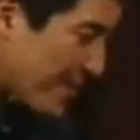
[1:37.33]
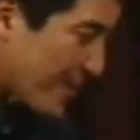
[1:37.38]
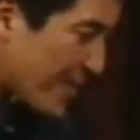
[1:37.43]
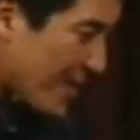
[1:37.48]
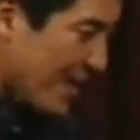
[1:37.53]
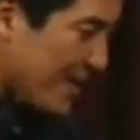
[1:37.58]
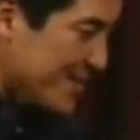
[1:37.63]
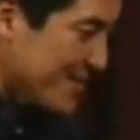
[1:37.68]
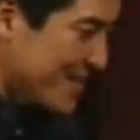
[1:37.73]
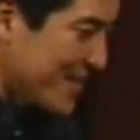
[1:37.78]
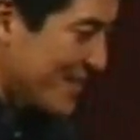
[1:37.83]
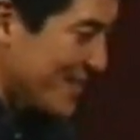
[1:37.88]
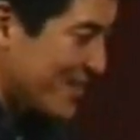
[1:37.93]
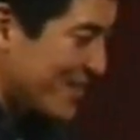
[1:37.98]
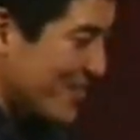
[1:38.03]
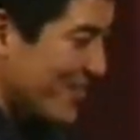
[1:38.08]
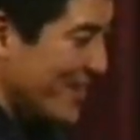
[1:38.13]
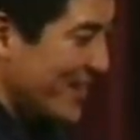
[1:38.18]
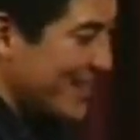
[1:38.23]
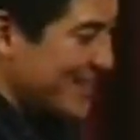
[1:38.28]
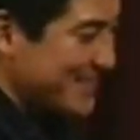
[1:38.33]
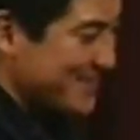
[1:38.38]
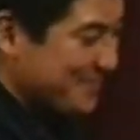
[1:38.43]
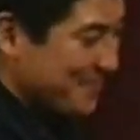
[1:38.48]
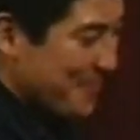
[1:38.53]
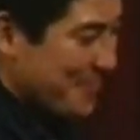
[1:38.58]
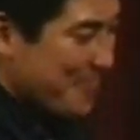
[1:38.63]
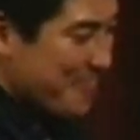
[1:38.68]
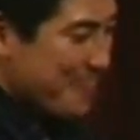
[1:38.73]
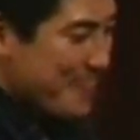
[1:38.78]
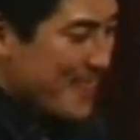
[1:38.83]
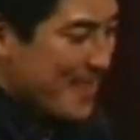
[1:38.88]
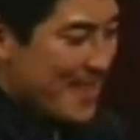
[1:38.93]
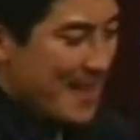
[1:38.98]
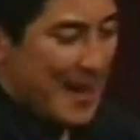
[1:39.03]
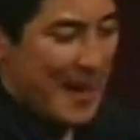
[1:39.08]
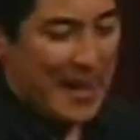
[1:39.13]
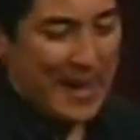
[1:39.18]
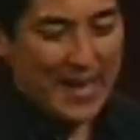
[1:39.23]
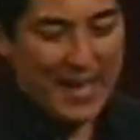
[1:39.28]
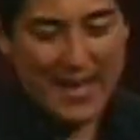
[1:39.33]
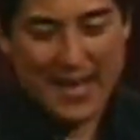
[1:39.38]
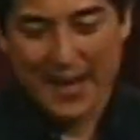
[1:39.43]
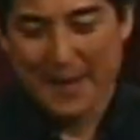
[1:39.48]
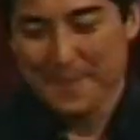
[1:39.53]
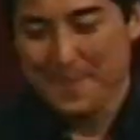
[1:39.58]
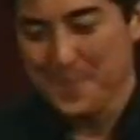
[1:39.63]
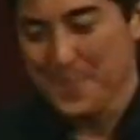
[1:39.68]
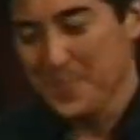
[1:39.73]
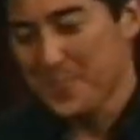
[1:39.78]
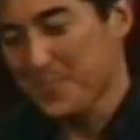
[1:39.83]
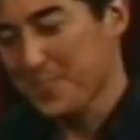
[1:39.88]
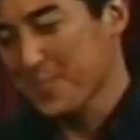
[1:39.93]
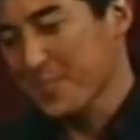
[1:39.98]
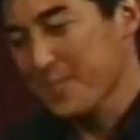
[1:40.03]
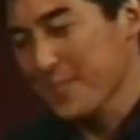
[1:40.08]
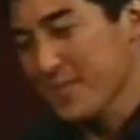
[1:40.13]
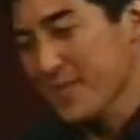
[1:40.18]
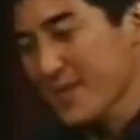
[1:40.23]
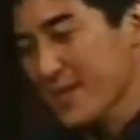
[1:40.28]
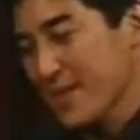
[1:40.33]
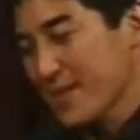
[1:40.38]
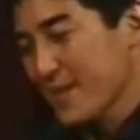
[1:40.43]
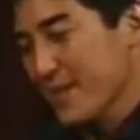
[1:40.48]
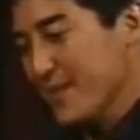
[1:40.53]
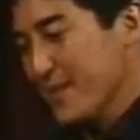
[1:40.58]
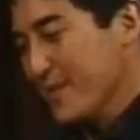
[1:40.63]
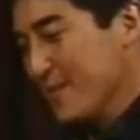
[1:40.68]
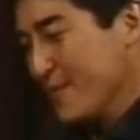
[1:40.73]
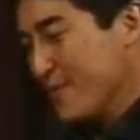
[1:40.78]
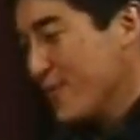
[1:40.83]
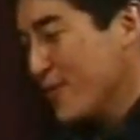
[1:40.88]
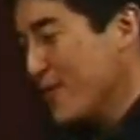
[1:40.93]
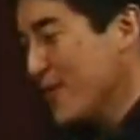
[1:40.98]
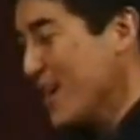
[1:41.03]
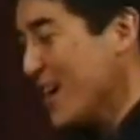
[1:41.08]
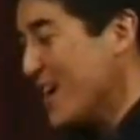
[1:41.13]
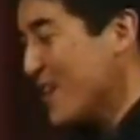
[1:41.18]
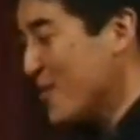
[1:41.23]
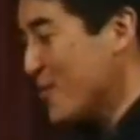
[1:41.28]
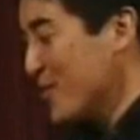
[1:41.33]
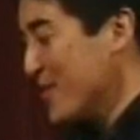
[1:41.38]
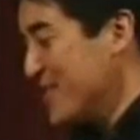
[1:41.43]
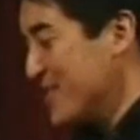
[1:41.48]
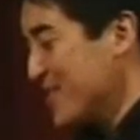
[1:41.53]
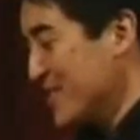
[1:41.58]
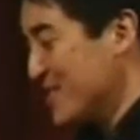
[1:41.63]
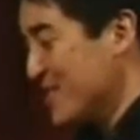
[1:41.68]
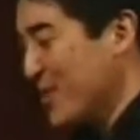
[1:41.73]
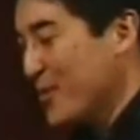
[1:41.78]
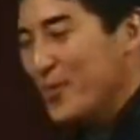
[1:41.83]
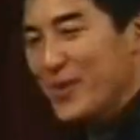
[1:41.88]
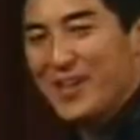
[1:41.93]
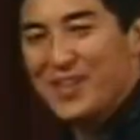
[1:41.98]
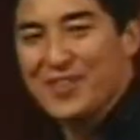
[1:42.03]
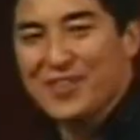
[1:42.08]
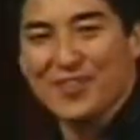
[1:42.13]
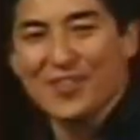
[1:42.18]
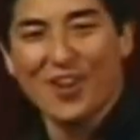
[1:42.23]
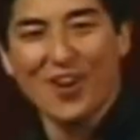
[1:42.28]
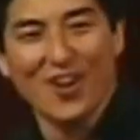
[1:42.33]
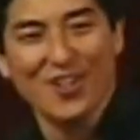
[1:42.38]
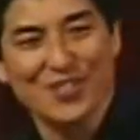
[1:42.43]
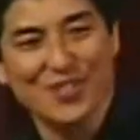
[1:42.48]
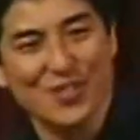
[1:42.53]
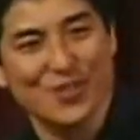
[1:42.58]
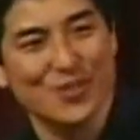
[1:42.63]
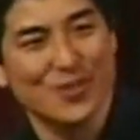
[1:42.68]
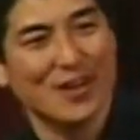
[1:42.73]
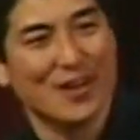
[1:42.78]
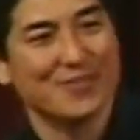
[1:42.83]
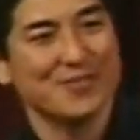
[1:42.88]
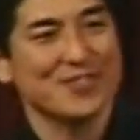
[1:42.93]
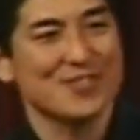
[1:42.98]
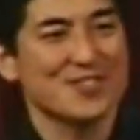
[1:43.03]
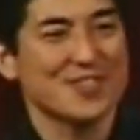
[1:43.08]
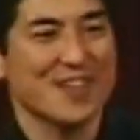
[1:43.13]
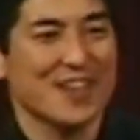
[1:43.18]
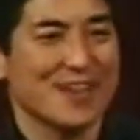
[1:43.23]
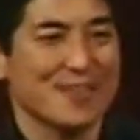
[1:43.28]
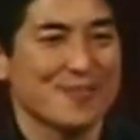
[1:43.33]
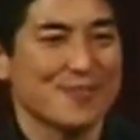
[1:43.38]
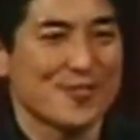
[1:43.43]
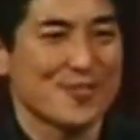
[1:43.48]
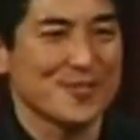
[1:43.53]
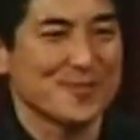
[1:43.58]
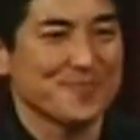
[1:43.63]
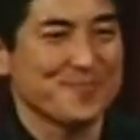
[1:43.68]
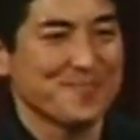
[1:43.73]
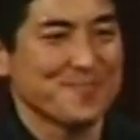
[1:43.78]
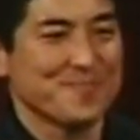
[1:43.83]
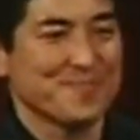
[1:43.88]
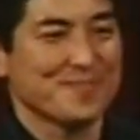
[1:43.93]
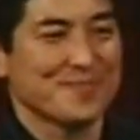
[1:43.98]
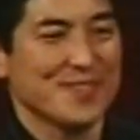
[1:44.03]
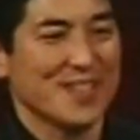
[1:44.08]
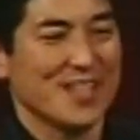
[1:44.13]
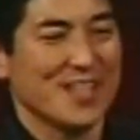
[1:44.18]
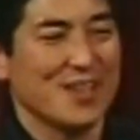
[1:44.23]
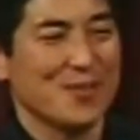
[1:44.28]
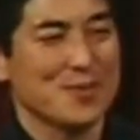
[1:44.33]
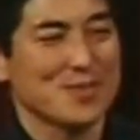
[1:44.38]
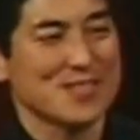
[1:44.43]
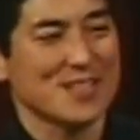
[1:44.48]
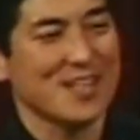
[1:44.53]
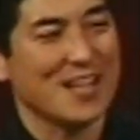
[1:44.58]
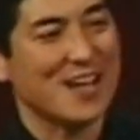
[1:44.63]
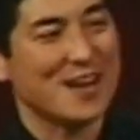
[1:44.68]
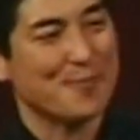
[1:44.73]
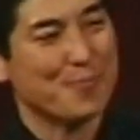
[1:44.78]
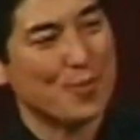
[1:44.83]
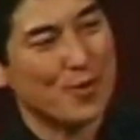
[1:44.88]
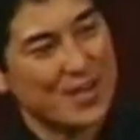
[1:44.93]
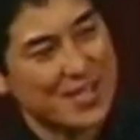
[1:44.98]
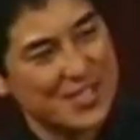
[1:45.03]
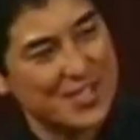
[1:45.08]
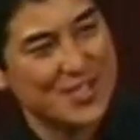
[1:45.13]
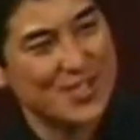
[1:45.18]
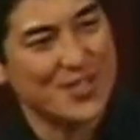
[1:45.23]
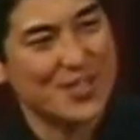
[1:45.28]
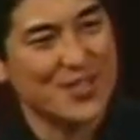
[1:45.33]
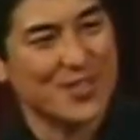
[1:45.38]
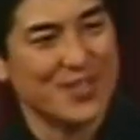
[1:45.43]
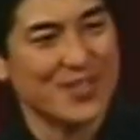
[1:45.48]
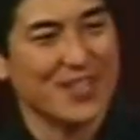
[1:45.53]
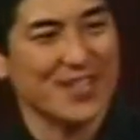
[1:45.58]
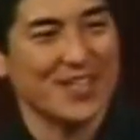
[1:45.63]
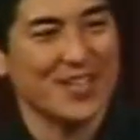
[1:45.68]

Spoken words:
as an undergrad, for a lot of reasons I went into law school after Stanford. And it was a lot of pressure,